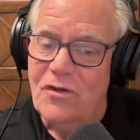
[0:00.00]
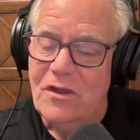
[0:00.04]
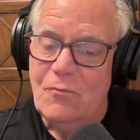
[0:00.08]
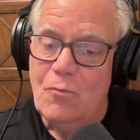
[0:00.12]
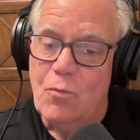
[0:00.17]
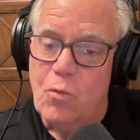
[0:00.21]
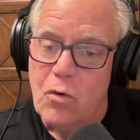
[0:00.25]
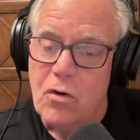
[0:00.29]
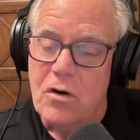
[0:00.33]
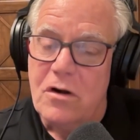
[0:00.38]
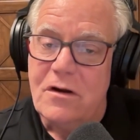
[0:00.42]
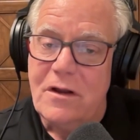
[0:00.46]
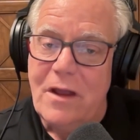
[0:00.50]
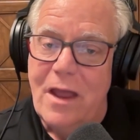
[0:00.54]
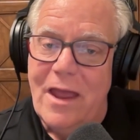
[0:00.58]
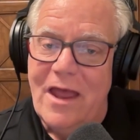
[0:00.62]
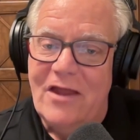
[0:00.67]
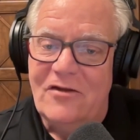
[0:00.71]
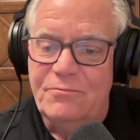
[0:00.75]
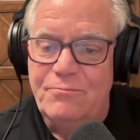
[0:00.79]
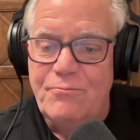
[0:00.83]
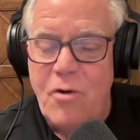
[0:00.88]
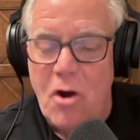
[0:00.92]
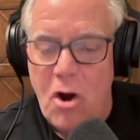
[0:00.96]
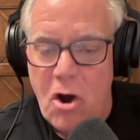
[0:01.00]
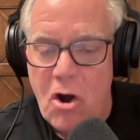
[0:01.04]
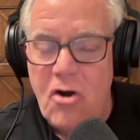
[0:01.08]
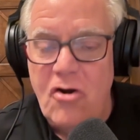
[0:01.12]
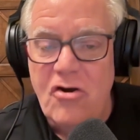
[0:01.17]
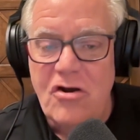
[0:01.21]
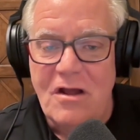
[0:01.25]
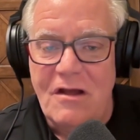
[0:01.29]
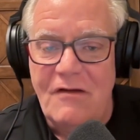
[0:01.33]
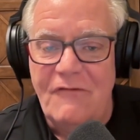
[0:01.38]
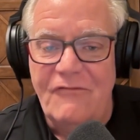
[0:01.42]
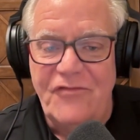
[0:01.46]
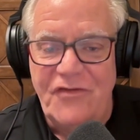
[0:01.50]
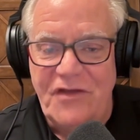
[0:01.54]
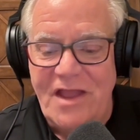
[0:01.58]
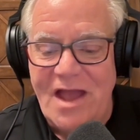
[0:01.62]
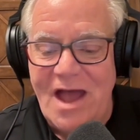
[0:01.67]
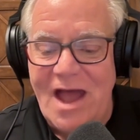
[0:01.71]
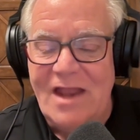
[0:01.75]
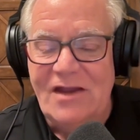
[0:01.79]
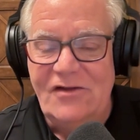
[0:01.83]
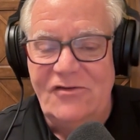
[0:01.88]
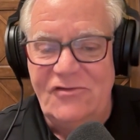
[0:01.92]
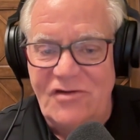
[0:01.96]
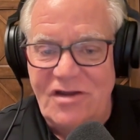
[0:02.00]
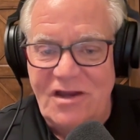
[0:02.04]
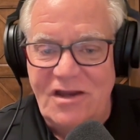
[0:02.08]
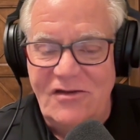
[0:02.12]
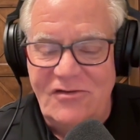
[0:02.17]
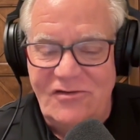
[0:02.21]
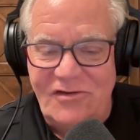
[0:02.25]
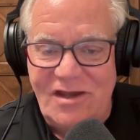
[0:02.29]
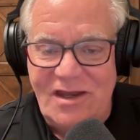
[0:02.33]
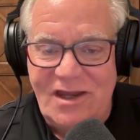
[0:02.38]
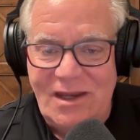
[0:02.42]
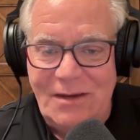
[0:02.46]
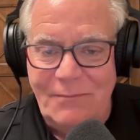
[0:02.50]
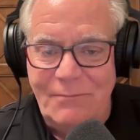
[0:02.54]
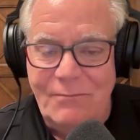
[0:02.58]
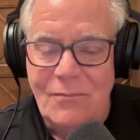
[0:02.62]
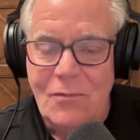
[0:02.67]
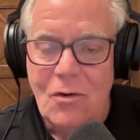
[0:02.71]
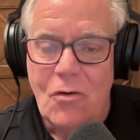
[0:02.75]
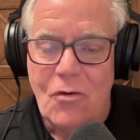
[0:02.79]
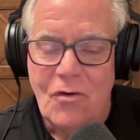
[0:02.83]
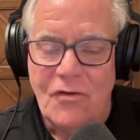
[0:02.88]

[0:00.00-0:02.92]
work as part of the IT team